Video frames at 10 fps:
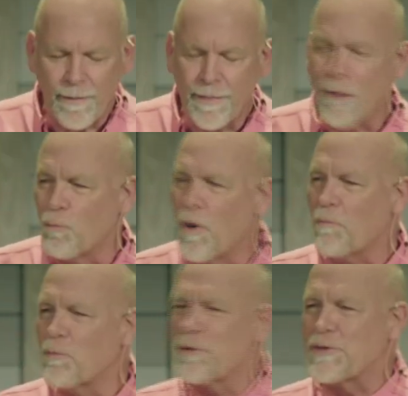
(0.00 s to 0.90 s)
that what
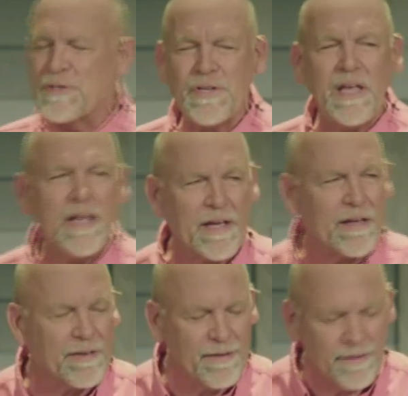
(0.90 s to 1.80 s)
we're
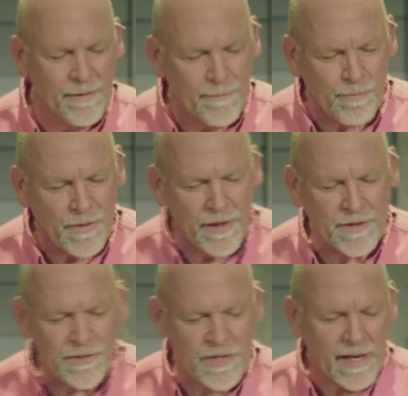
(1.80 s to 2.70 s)
seeing
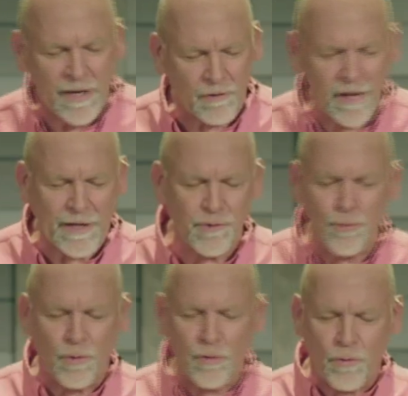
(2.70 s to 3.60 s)
is
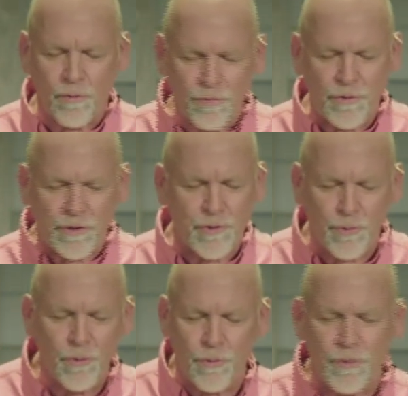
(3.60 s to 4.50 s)
intellectual or the
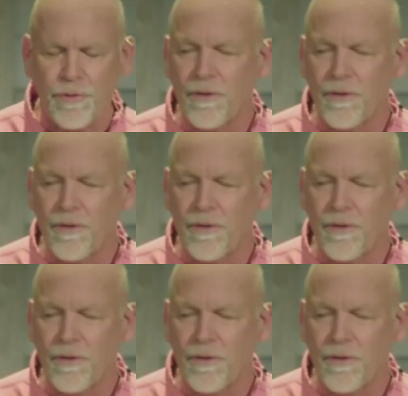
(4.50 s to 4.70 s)
truth.